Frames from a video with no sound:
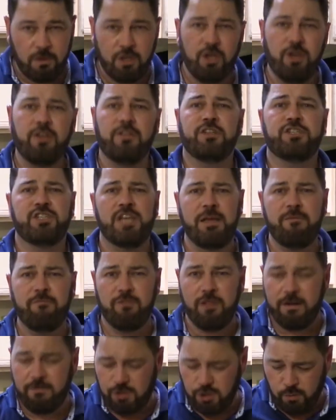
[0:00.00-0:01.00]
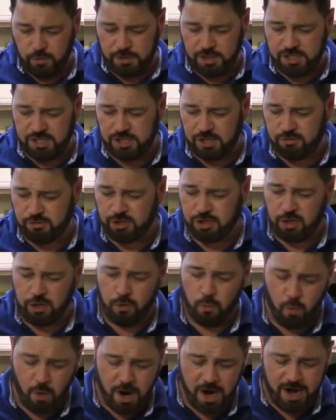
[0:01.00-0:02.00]
You get the same flavors with the citrus on the
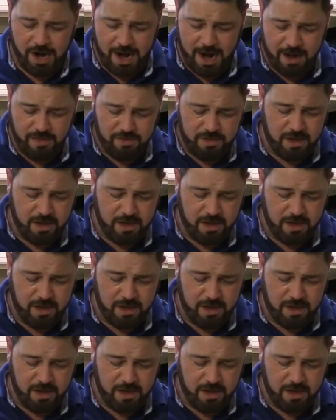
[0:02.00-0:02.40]
wine and